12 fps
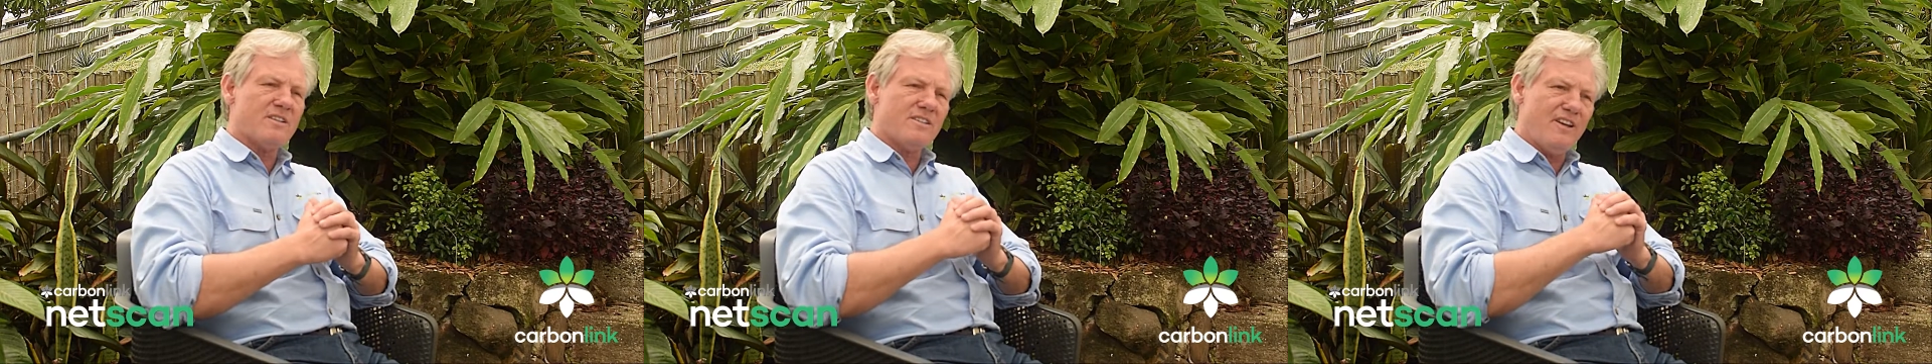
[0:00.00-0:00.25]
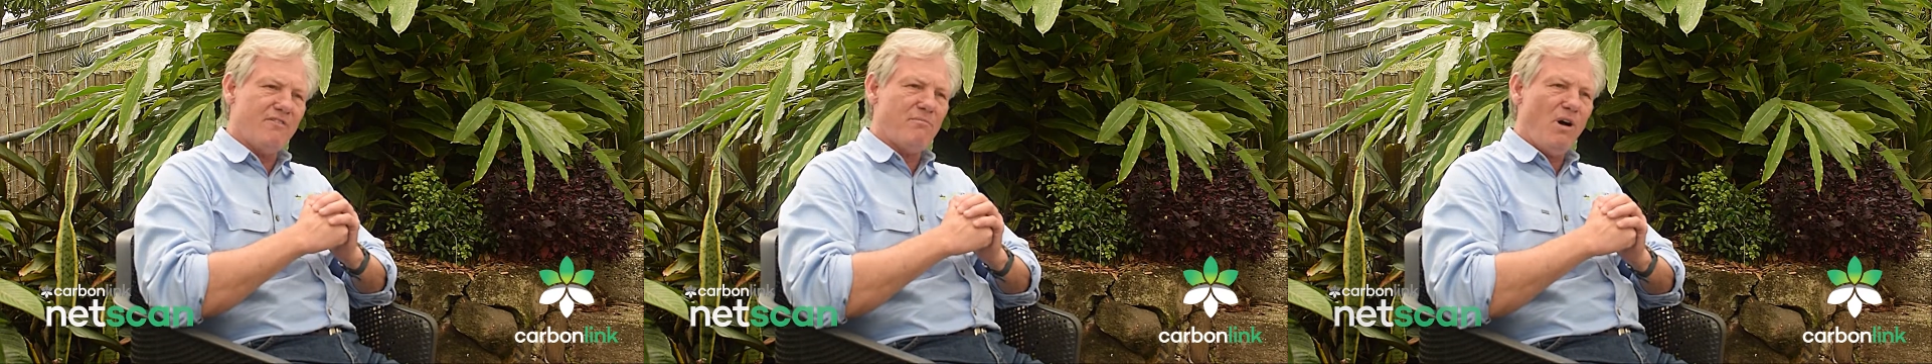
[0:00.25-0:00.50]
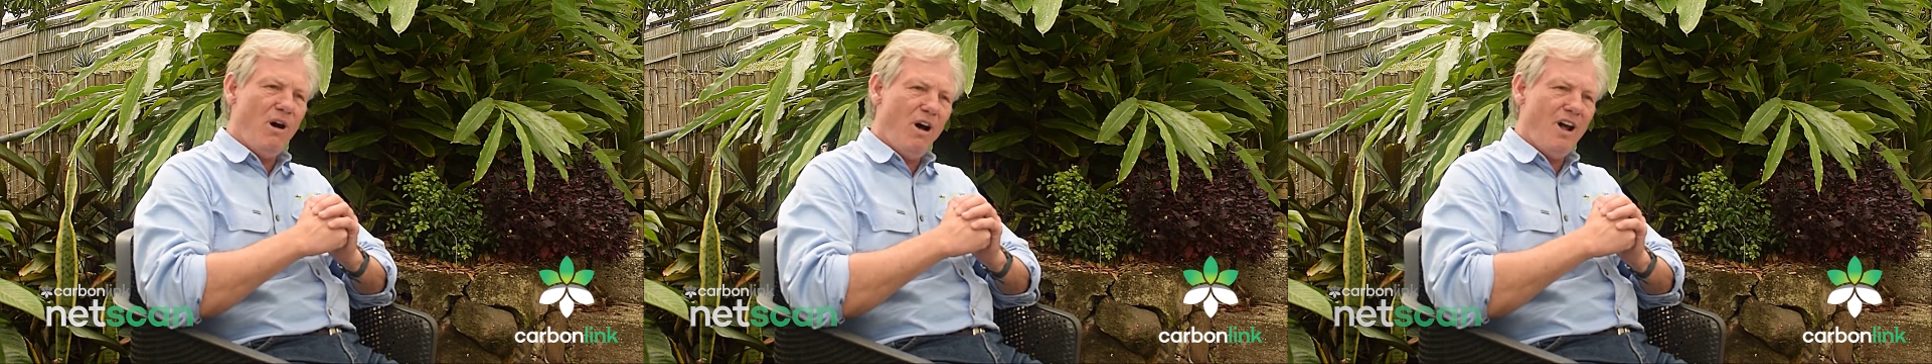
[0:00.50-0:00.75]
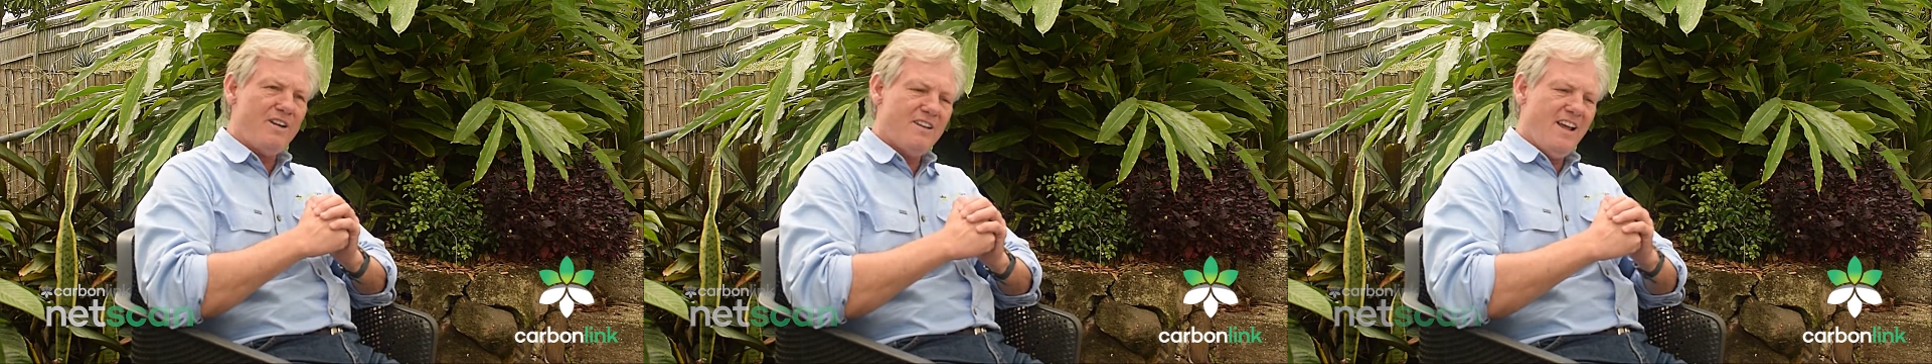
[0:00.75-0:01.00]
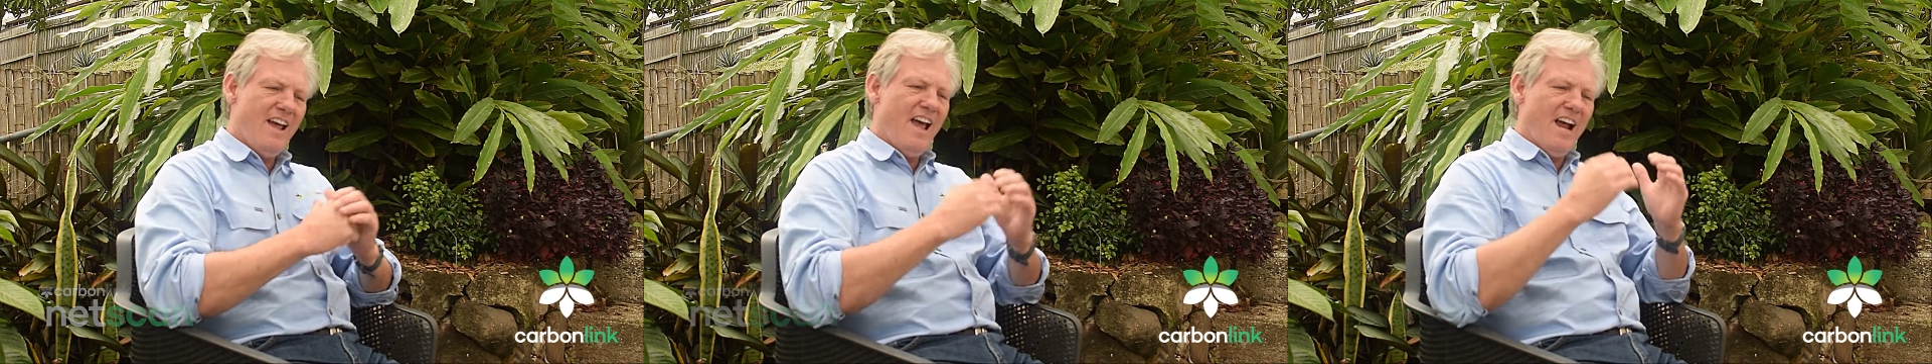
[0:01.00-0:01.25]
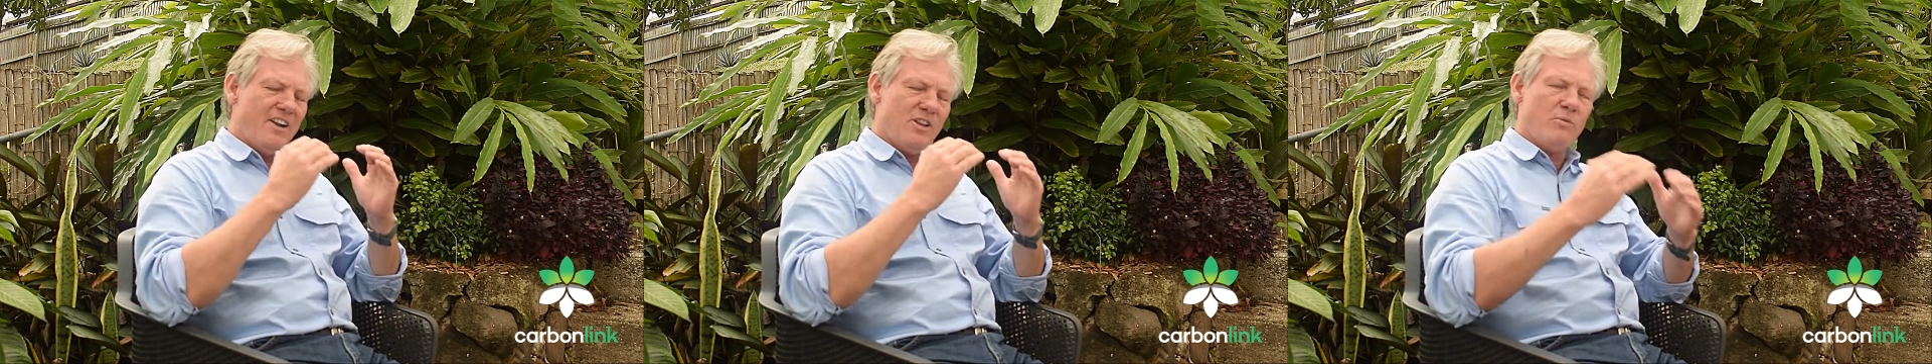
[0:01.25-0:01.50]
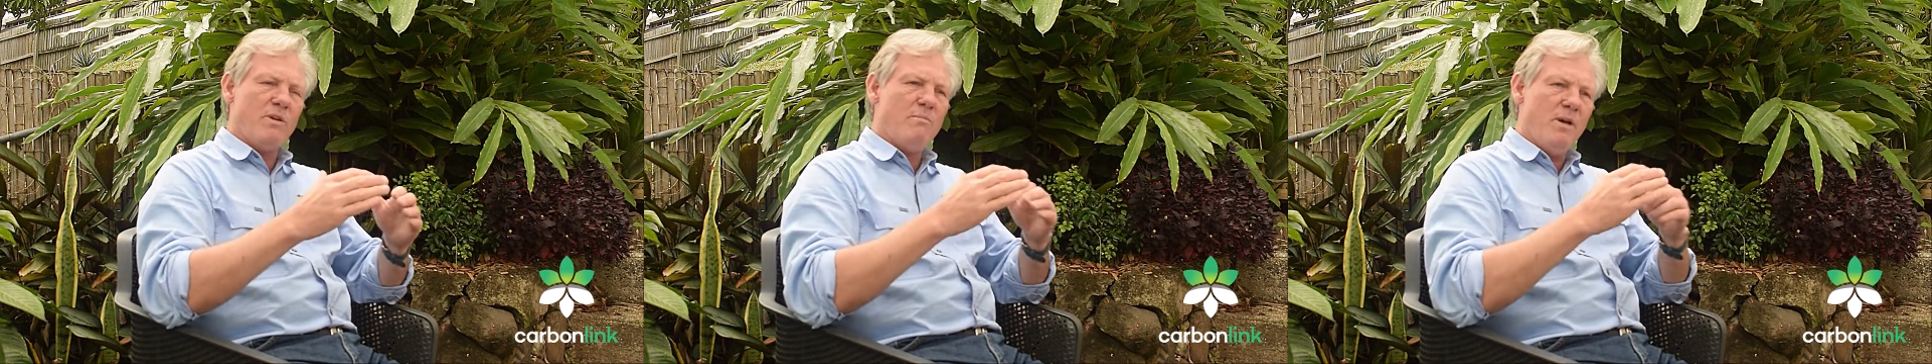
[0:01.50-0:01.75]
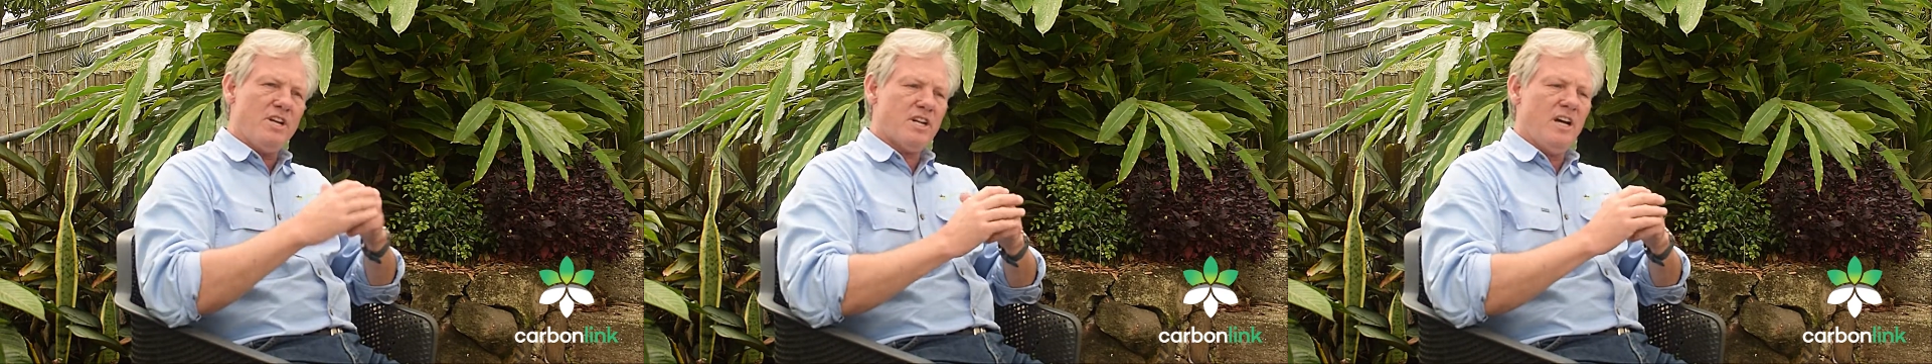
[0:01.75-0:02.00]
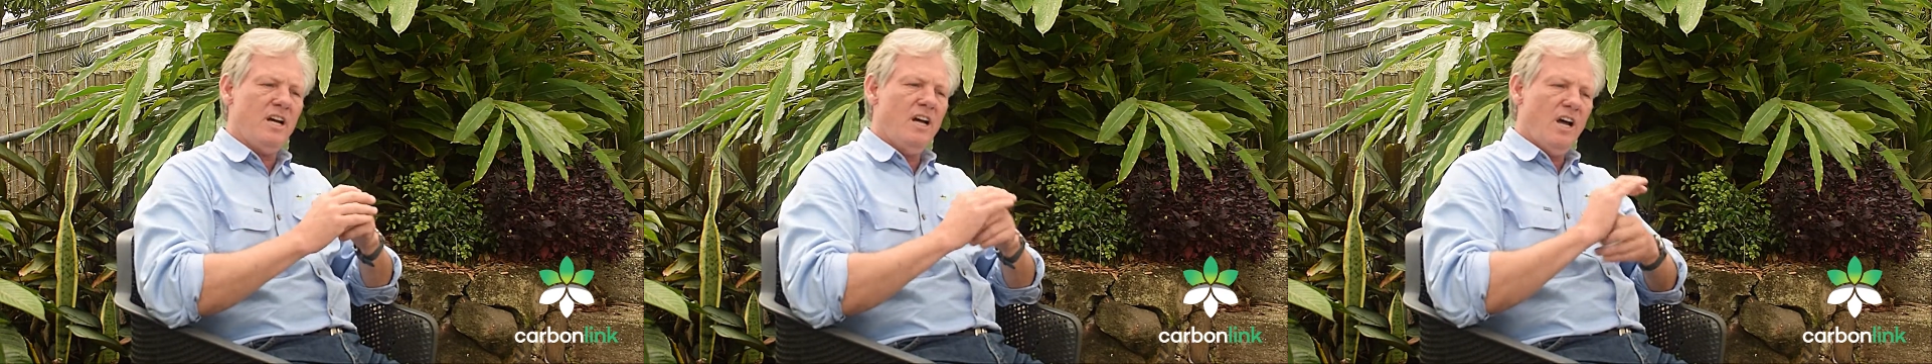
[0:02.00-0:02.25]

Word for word: is left behind and that we measure